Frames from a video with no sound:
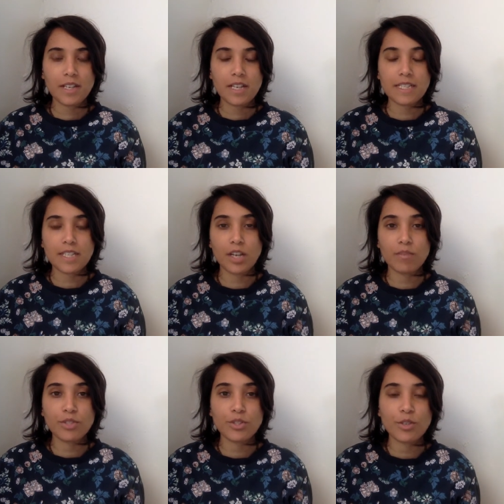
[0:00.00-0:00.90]
a time
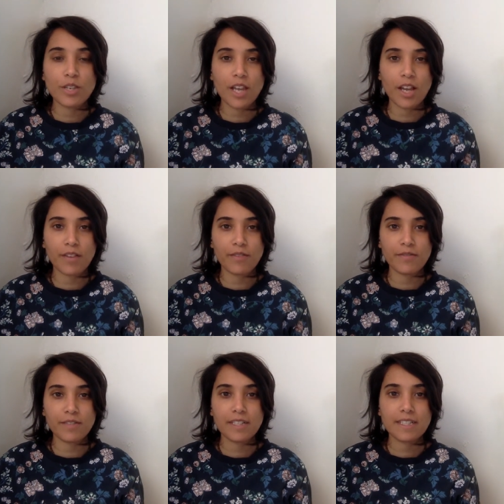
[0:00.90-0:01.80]
to love,
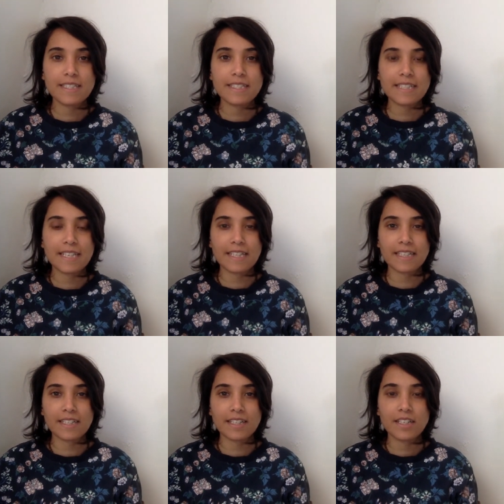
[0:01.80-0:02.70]

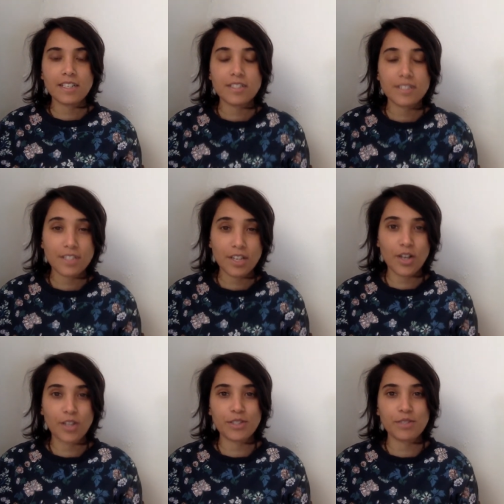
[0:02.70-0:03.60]
sing,
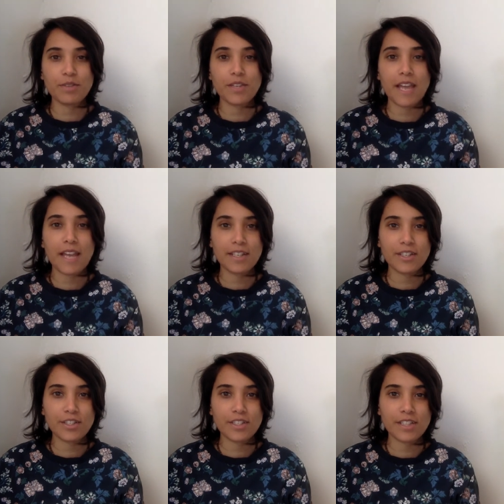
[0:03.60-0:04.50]
dance with the
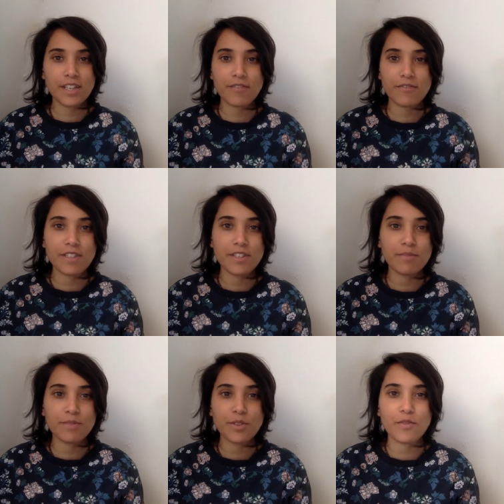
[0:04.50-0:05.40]
energy and
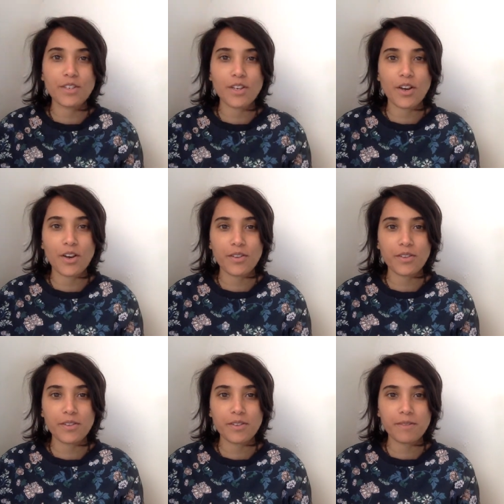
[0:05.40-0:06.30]
rhythms of the
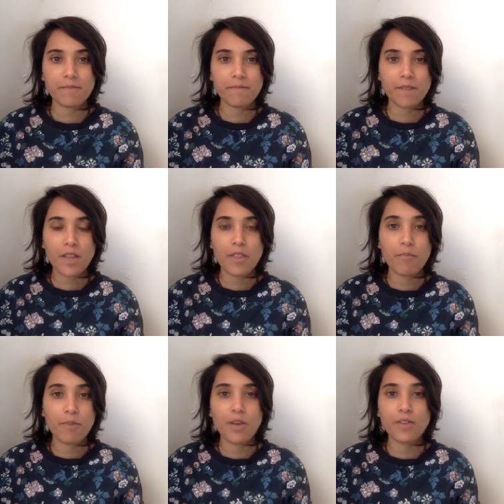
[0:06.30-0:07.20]
earth. The
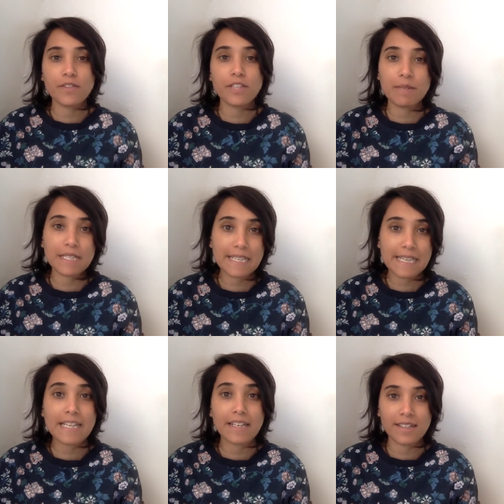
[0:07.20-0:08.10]
birth of summer is
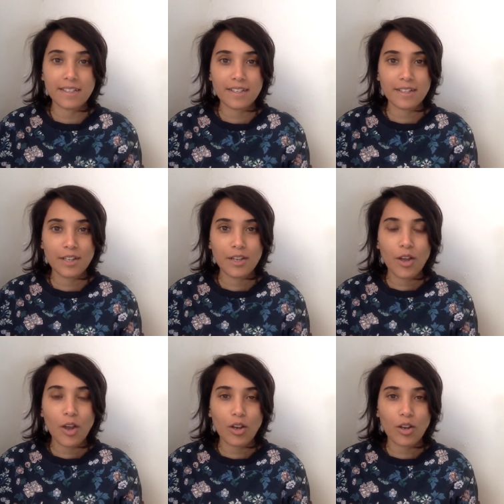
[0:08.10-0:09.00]
here,
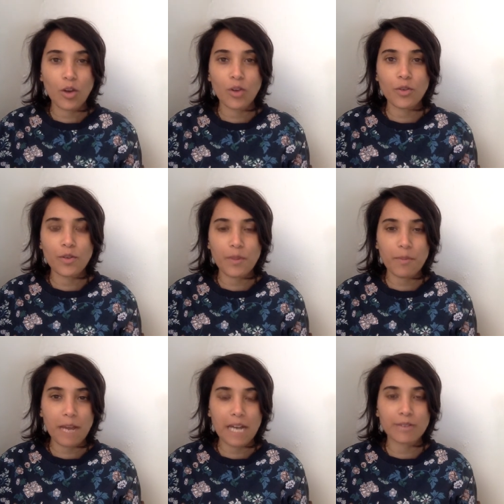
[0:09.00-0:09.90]
along with the
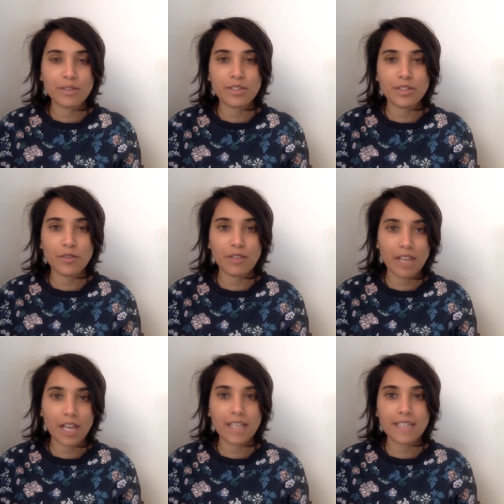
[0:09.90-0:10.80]
powers of
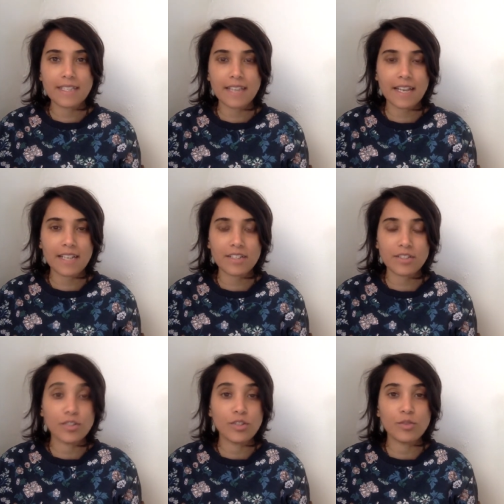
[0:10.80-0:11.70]
light and
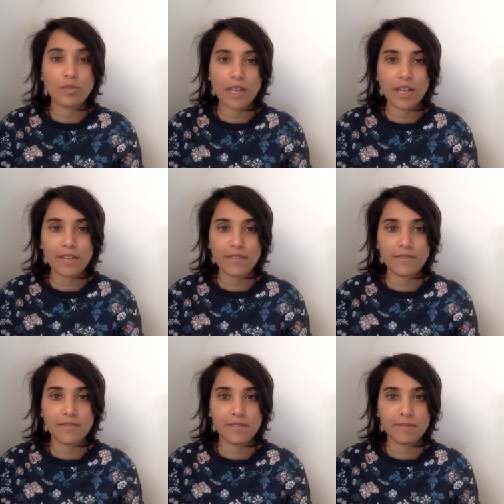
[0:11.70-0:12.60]
new life.